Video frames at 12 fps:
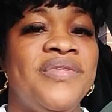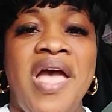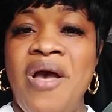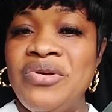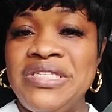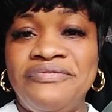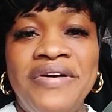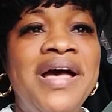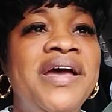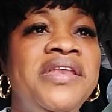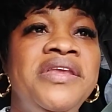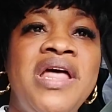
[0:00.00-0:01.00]
I was
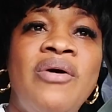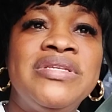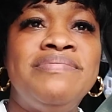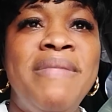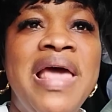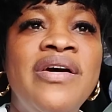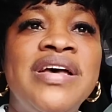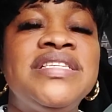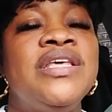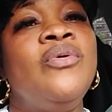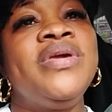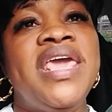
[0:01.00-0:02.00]
fine, I was mellow. I
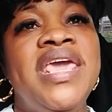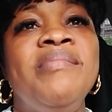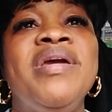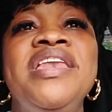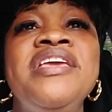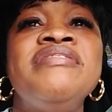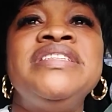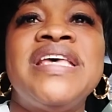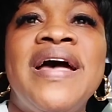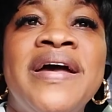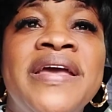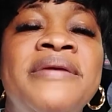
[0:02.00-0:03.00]
said, okay, I'm getting here in
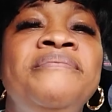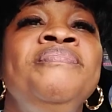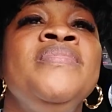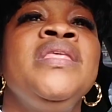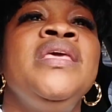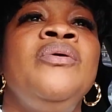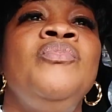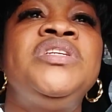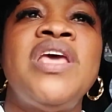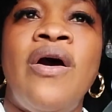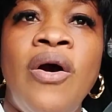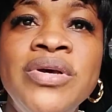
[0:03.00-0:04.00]
time,
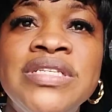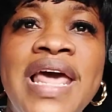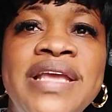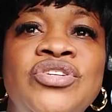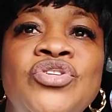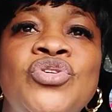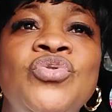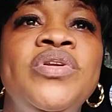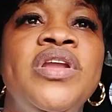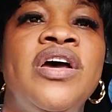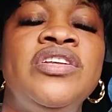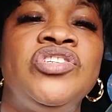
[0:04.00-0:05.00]
which I always like to do,
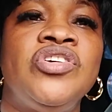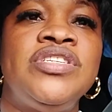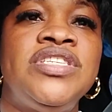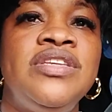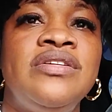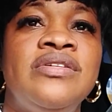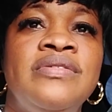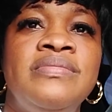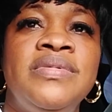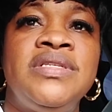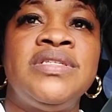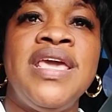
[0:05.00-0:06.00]
and just,
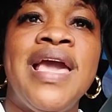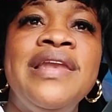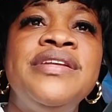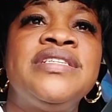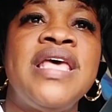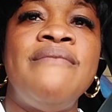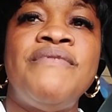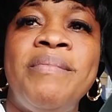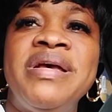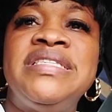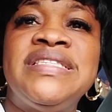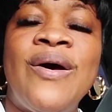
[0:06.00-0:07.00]
take a little time for
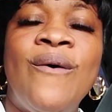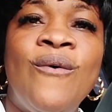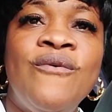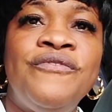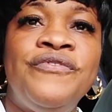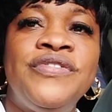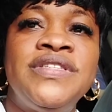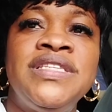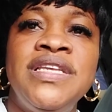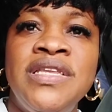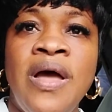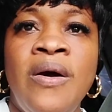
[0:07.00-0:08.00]
myself,
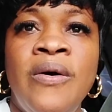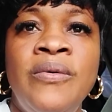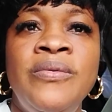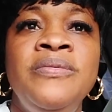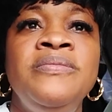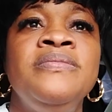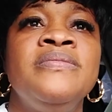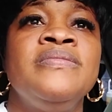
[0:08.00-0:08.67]
sit down,